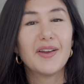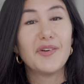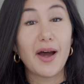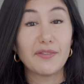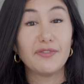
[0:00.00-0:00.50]

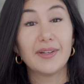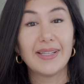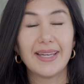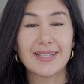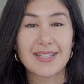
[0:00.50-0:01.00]
not feel
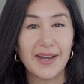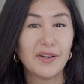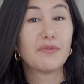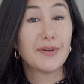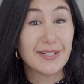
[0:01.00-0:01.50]
like it's
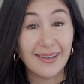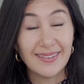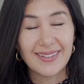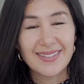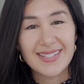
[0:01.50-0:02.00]
kind of
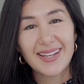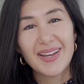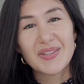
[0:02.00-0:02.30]
redundant.